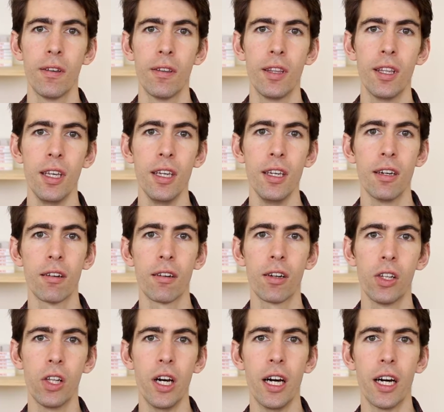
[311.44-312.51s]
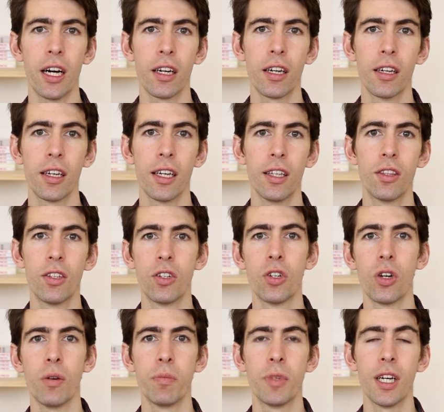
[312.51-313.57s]
the clerk get the
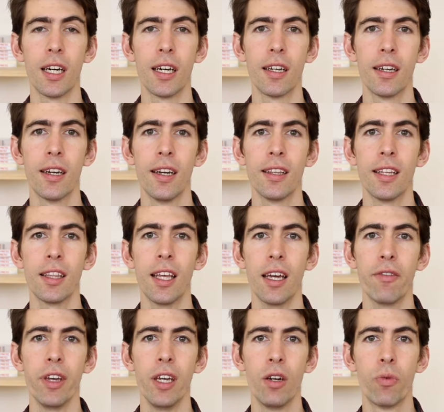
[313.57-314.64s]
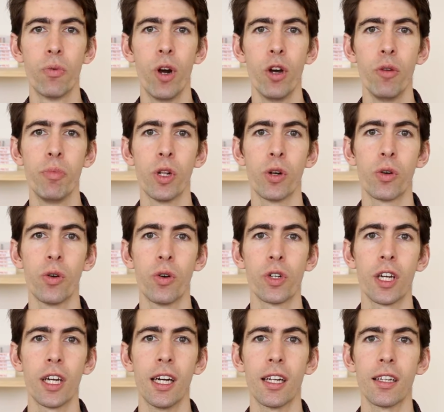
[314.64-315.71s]
job done that they've hit a roadblock on
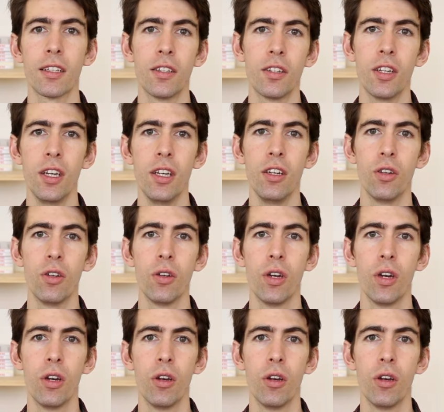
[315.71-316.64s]
and can't continue